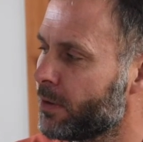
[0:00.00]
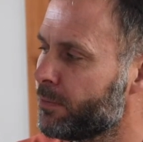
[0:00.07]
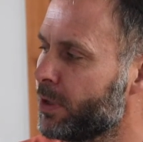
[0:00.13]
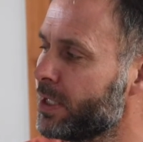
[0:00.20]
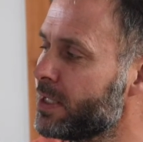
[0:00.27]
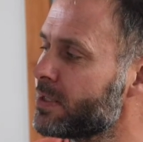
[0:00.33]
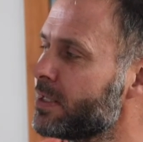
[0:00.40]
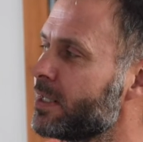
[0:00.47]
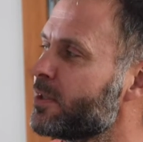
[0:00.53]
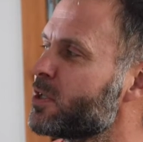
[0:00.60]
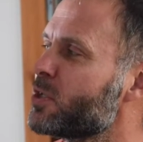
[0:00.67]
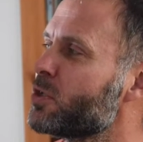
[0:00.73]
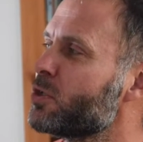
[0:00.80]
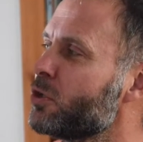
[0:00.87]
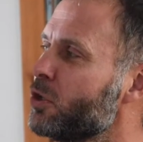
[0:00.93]
But it's a
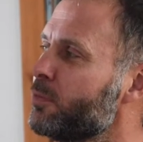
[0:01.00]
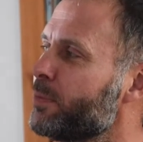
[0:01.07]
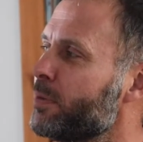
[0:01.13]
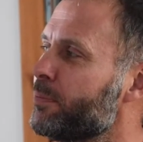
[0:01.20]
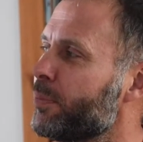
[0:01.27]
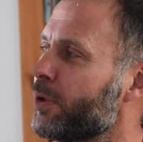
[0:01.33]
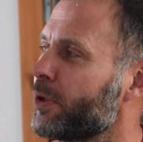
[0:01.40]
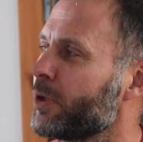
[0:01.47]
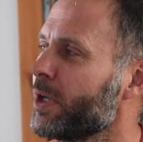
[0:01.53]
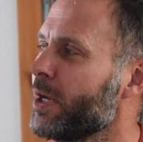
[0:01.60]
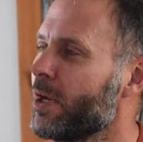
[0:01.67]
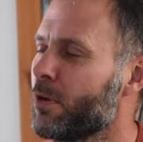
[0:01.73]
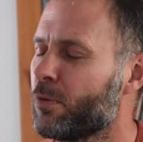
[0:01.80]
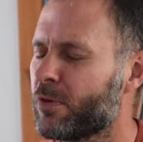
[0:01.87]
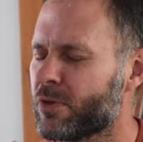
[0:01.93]
super book
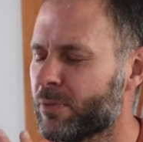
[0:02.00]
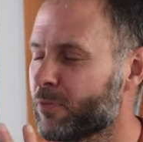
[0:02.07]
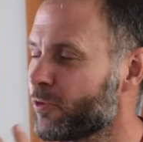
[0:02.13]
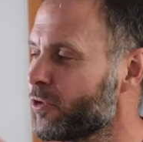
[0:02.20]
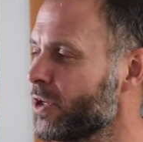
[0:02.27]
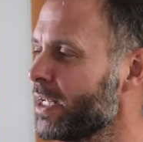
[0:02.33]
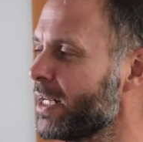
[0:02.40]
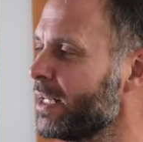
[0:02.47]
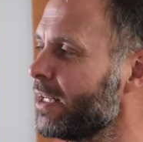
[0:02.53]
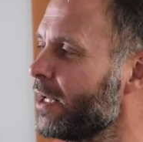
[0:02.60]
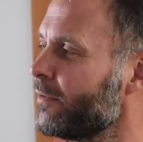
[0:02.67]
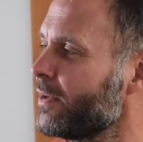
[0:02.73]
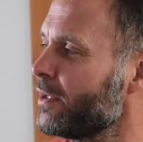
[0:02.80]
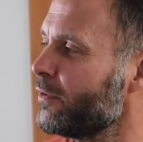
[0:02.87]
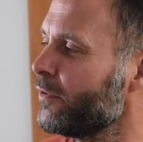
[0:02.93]
with some really
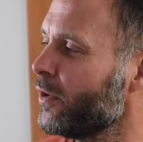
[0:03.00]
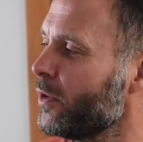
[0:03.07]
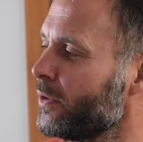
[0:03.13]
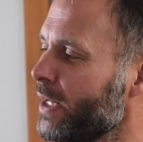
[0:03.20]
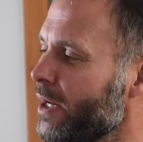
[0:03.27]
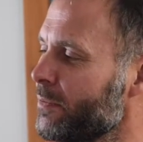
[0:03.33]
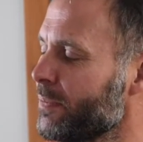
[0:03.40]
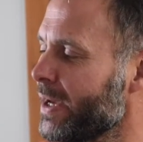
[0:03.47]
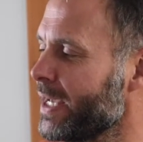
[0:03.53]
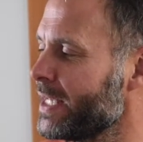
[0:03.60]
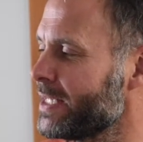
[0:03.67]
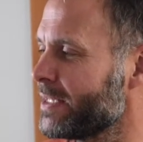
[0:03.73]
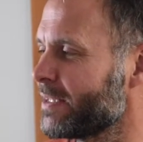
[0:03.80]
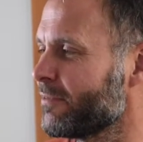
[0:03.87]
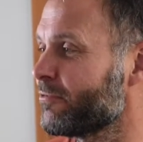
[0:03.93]
lovely fold-out
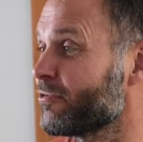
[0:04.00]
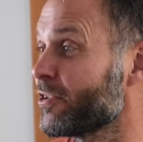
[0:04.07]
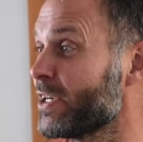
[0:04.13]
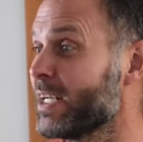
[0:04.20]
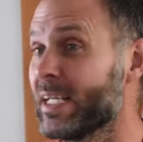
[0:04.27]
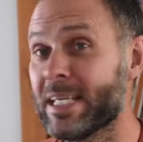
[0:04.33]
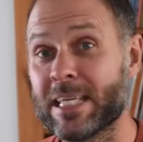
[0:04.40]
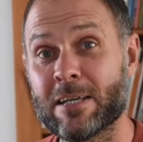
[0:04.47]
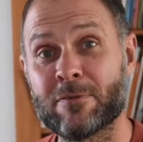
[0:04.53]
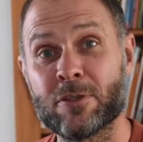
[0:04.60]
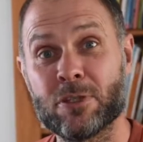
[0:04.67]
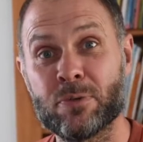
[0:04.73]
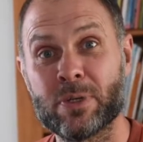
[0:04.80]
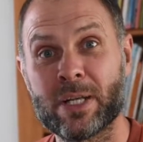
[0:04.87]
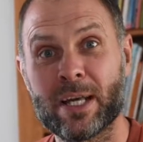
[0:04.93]
pages, really
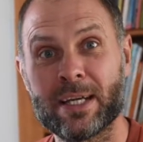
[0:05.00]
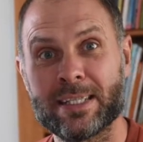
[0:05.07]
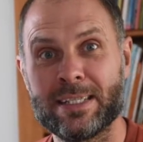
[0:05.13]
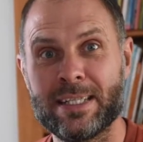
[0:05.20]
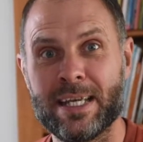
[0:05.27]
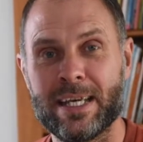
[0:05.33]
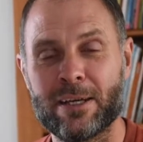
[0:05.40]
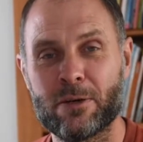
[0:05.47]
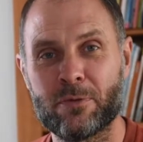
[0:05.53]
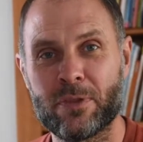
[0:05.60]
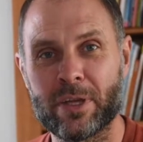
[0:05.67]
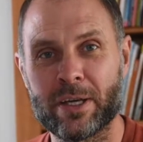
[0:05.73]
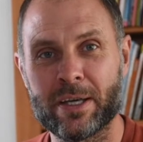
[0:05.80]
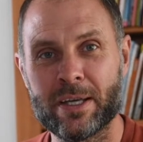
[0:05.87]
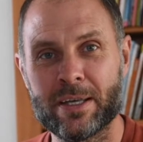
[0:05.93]
giving you an idea of
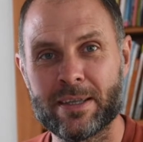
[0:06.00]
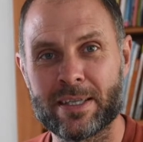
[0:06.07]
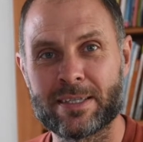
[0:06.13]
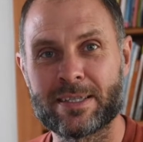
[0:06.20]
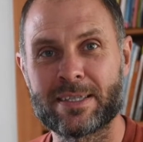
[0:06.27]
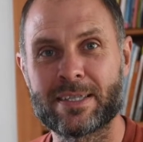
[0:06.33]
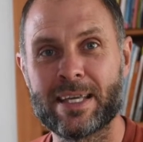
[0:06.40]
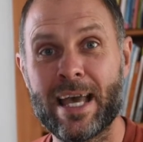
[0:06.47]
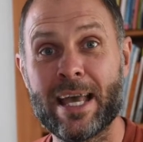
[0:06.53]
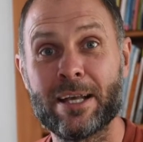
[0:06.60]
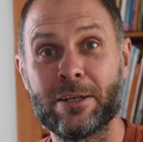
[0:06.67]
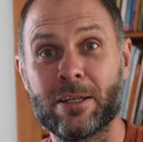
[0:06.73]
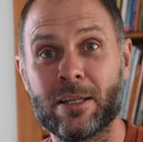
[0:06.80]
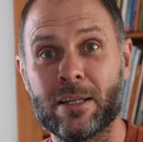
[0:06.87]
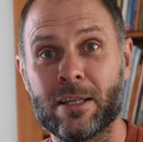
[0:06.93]
the
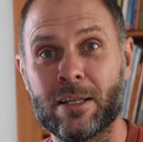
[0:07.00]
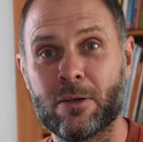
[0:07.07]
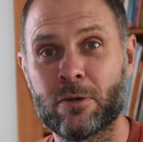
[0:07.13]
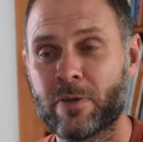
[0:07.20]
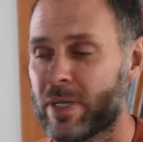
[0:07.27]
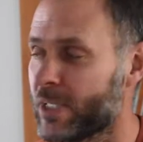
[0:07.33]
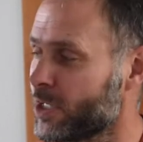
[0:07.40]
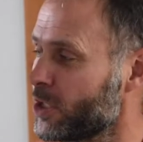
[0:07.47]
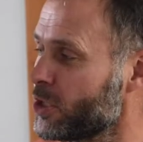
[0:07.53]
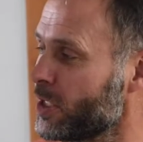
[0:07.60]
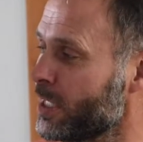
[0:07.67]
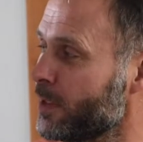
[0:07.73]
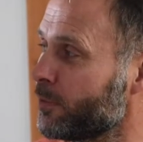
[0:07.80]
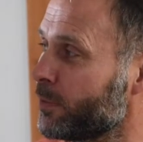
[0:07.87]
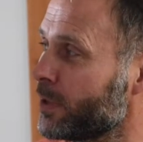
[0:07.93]
scale of his
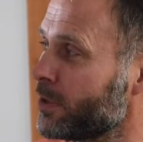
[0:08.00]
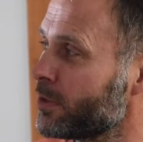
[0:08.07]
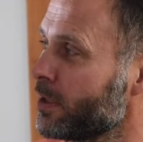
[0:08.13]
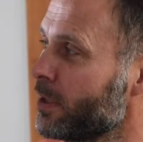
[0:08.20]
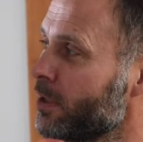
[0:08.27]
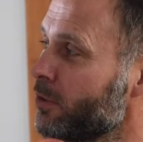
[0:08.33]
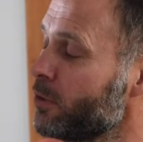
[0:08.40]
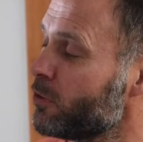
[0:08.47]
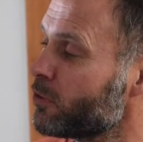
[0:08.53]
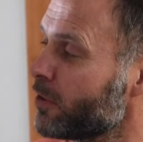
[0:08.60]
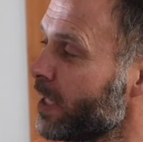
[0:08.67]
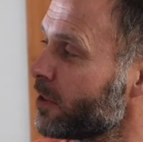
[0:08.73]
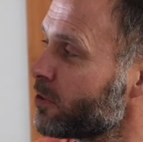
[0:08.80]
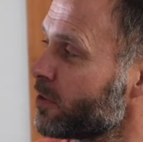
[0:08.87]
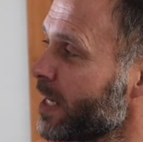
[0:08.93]
achievement. Do
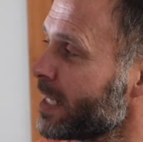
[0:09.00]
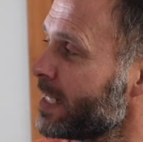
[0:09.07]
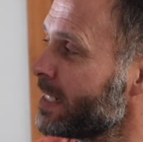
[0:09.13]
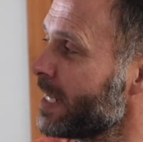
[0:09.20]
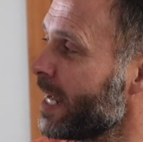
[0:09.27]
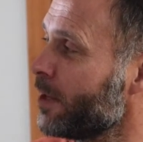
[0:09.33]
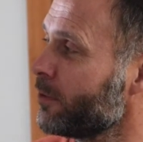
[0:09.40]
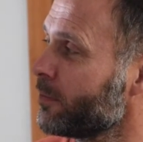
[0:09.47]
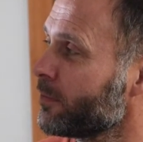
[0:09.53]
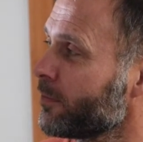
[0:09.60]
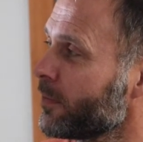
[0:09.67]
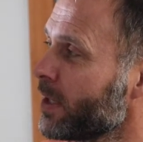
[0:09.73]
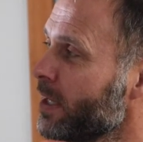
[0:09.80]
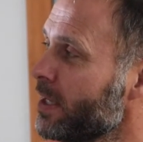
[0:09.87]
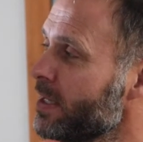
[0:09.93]
try and track it down.
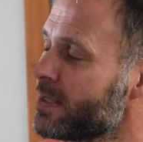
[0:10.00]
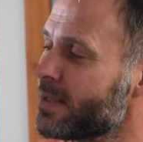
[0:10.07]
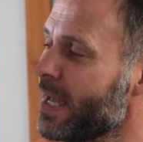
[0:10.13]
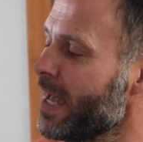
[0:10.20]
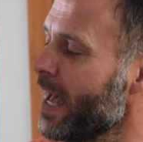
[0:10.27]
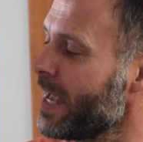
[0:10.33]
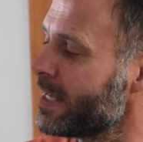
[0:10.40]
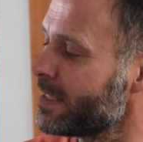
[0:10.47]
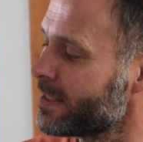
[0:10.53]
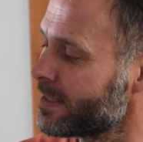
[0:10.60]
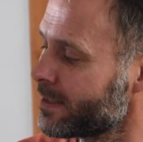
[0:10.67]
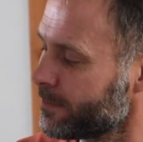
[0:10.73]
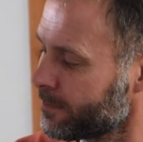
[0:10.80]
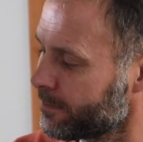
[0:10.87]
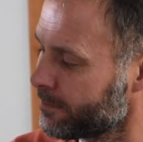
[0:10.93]
It's
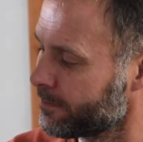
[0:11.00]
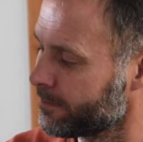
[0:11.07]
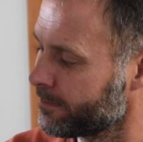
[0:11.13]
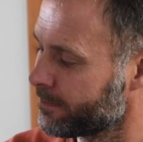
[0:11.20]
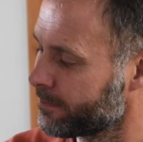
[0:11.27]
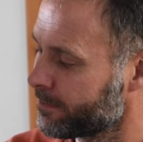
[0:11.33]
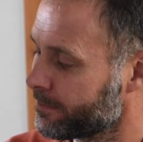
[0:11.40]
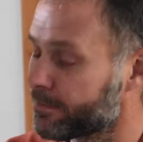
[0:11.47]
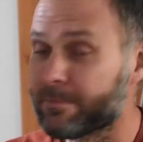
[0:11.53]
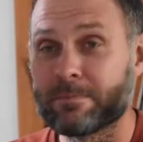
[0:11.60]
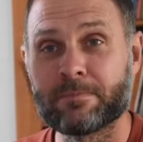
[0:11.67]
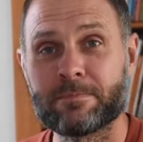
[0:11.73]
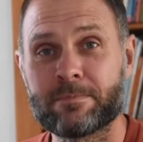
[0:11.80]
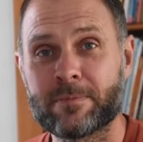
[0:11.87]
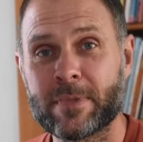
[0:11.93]
ace.
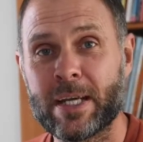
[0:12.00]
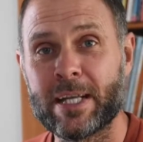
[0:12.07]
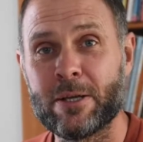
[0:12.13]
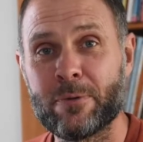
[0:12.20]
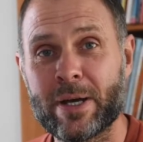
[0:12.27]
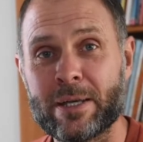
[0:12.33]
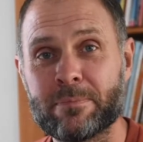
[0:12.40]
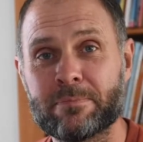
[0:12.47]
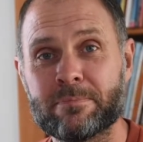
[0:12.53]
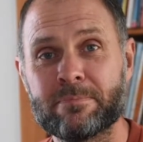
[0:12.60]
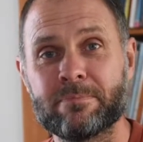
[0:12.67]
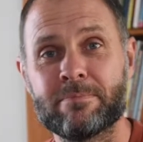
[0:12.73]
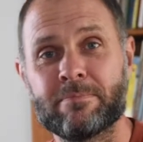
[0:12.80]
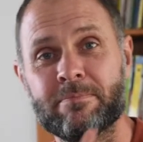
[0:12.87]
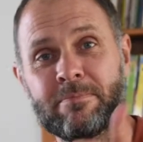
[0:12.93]
Anyway,
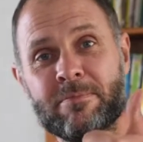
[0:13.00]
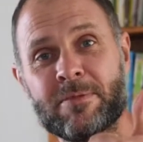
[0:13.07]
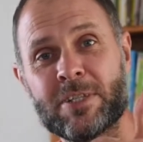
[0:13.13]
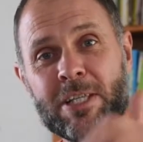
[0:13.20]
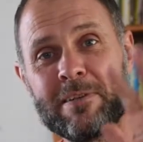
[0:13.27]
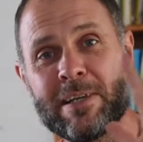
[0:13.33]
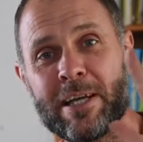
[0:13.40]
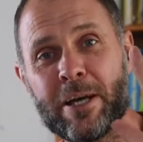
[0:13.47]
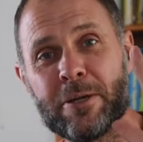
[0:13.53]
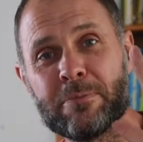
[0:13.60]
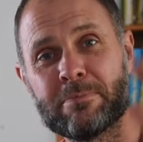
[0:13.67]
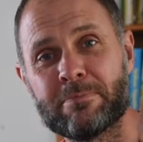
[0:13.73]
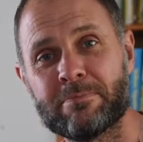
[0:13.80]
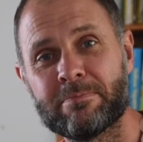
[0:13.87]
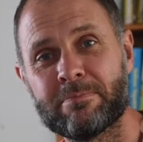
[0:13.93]

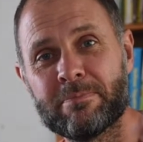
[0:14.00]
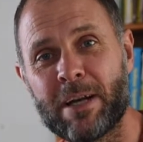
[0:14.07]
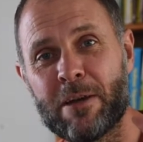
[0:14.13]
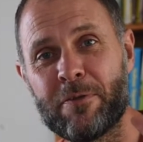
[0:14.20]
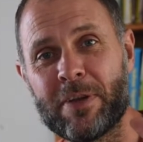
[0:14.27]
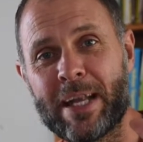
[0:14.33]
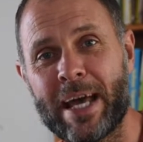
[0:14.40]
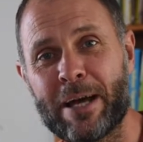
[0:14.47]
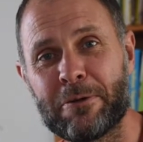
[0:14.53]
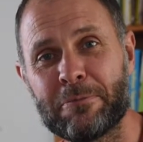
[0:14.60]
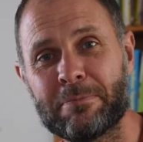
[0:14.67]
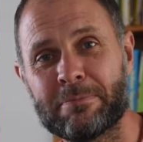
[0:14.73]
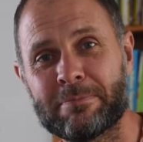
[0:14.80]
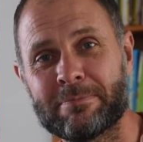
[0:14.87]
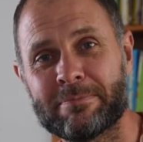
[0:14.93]
cheerio. Bye for now.